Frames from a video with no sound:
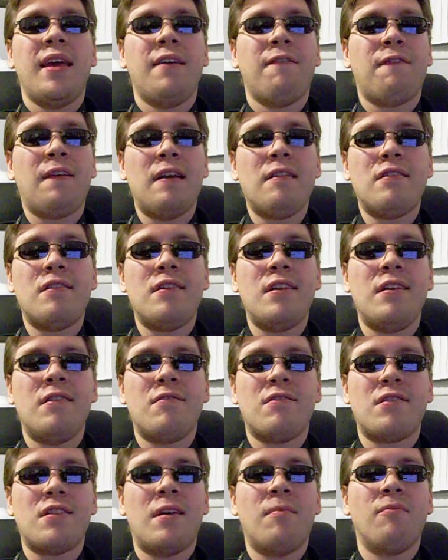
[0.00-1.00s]
if I
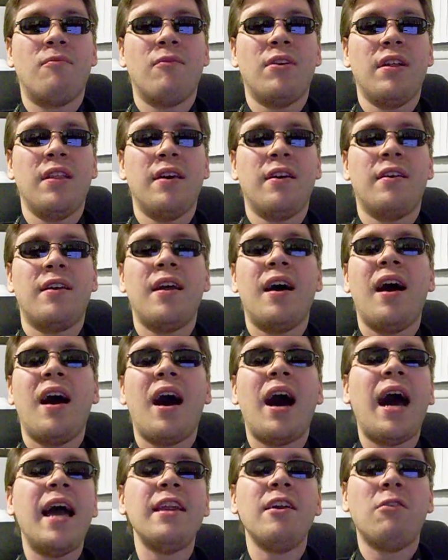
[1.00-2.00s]
see something really good,
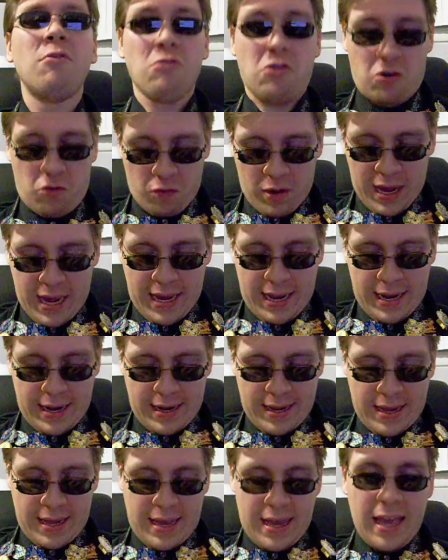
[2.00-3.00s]
I don't trade.